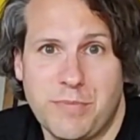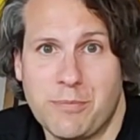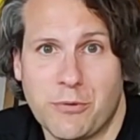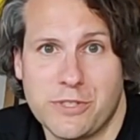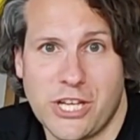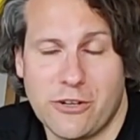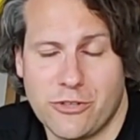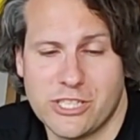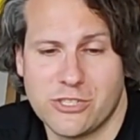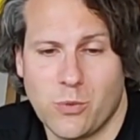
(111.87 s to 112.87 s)
people with
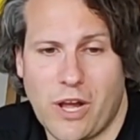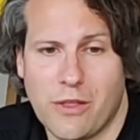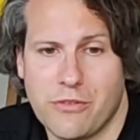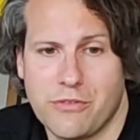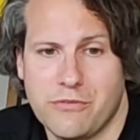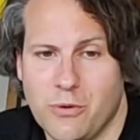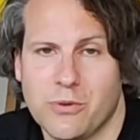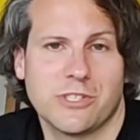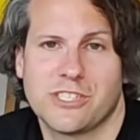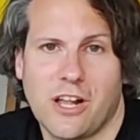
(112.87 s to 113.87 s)
generational wealth
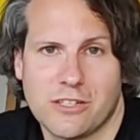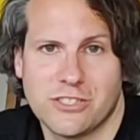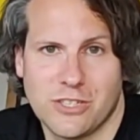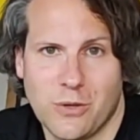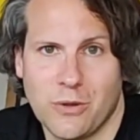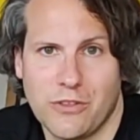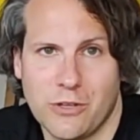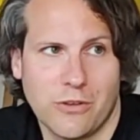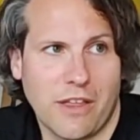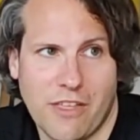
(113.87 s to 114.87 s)
don't look stylish at all. They
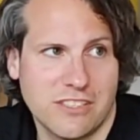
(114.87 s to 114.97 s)
look like